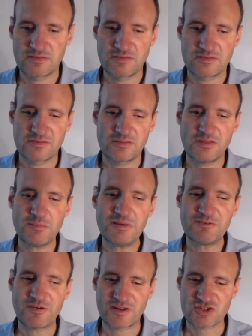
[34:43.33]
the mean
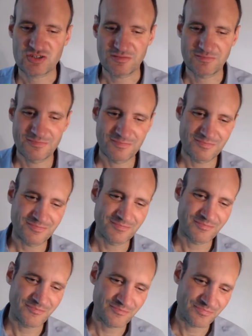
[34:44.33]
function.
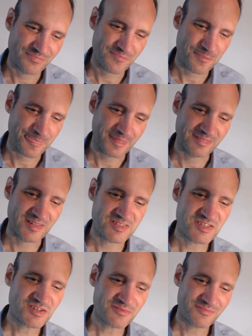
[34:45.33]
That's it.